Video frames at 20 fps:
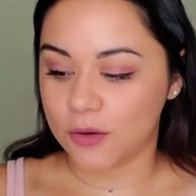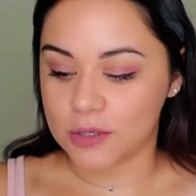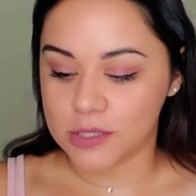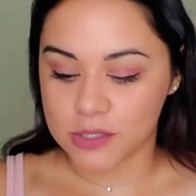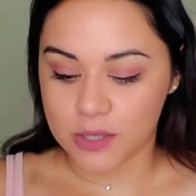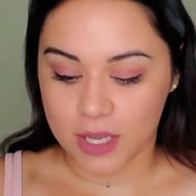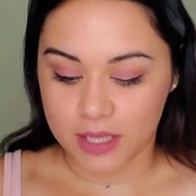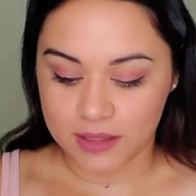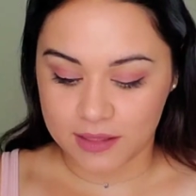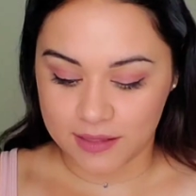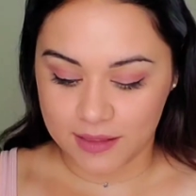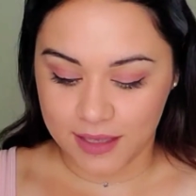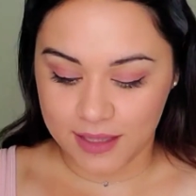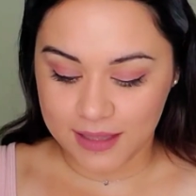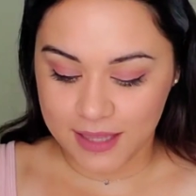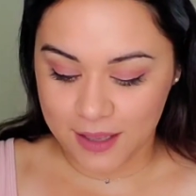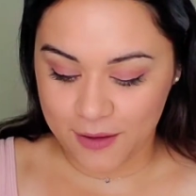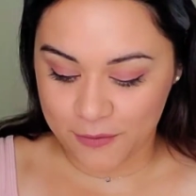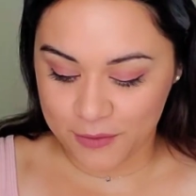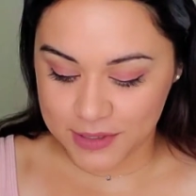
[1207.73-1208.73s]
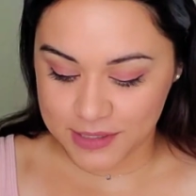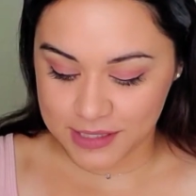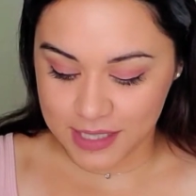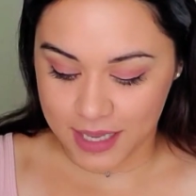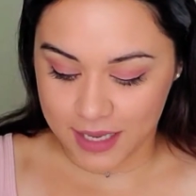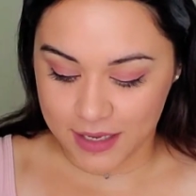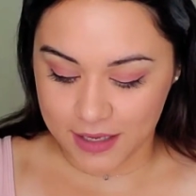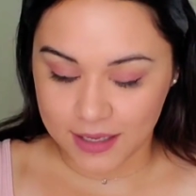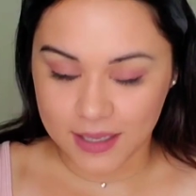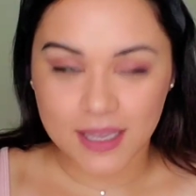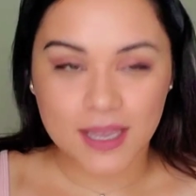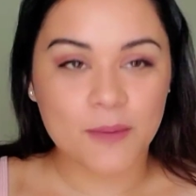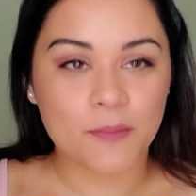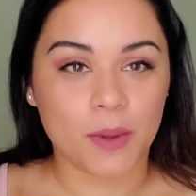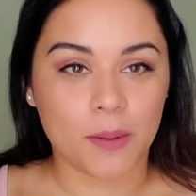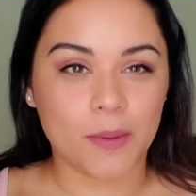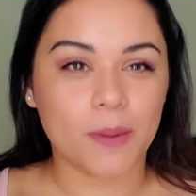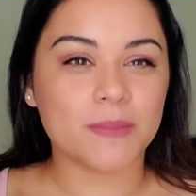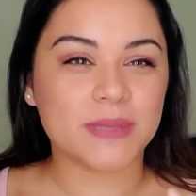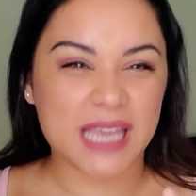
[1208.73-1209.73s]
So I think that was like,
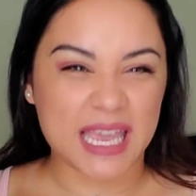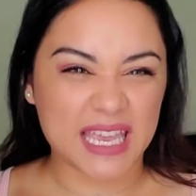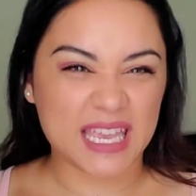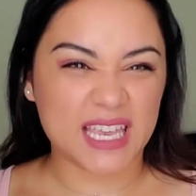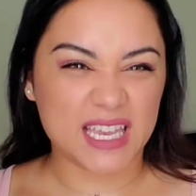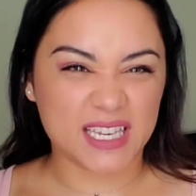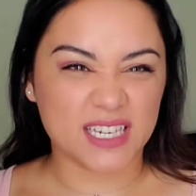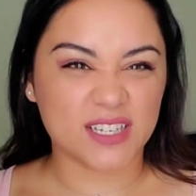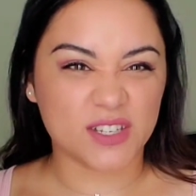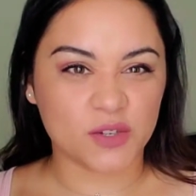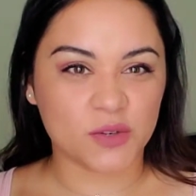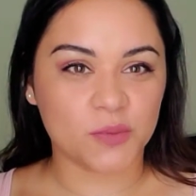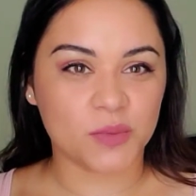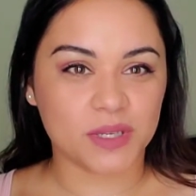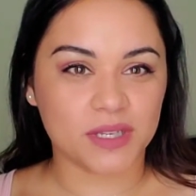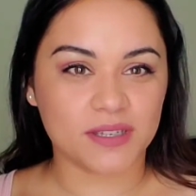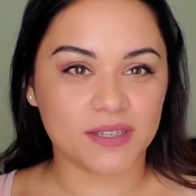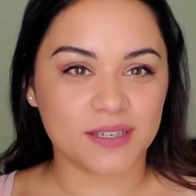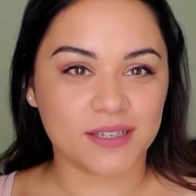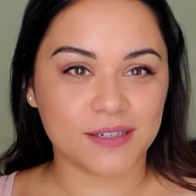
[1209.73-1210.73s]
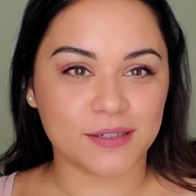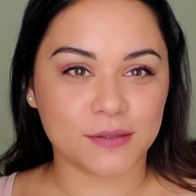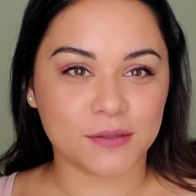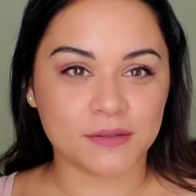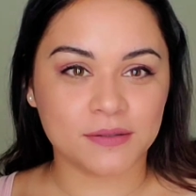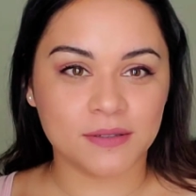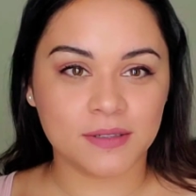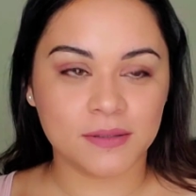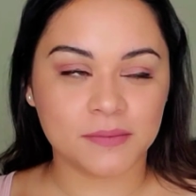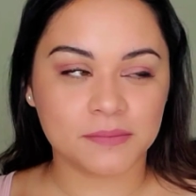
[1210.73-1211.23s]
maybe I'm taking it a little bit, you know,